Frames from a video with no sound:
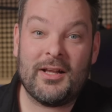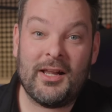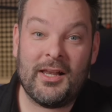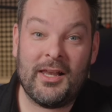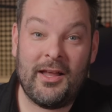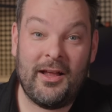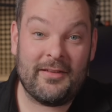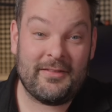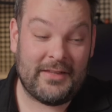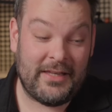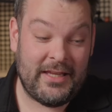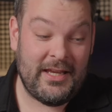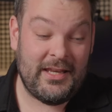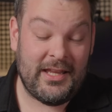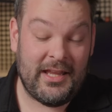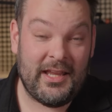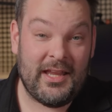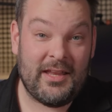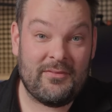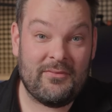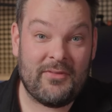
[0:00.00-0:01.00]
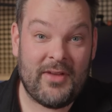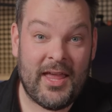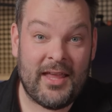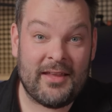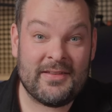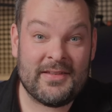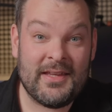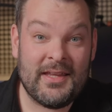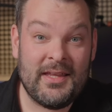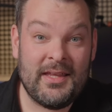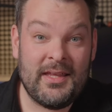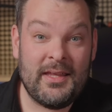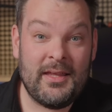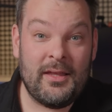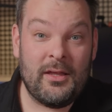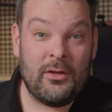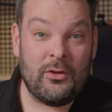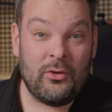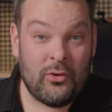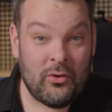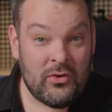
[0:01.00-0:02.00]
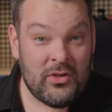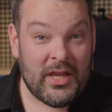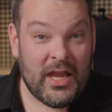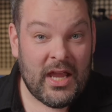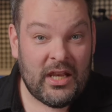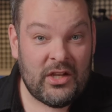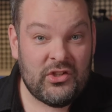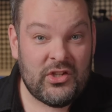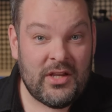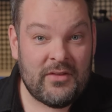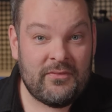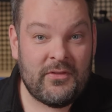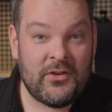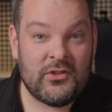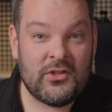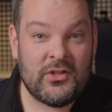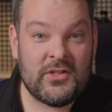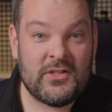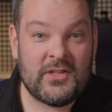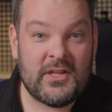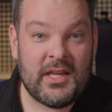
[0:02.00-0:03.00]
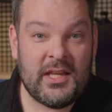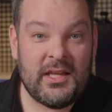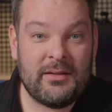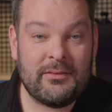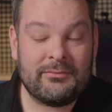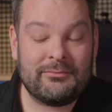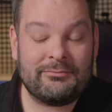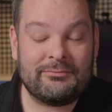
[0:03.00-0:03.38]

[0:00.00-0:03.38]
class-leading in fact, good energy efficiency,